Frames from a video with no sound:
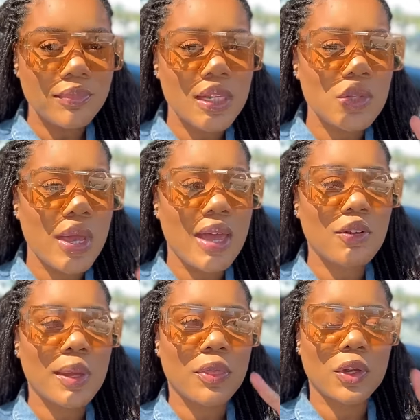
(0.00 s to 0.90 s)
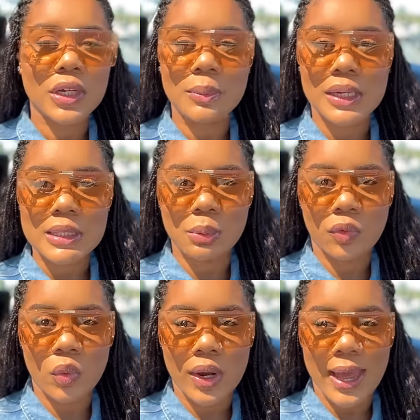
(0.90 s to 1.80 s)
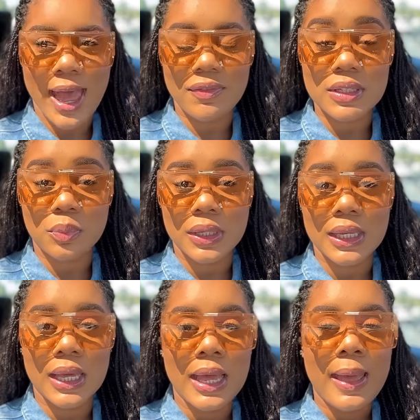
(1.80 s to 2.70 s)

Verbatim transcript: So I have about 30 minutes before I have to be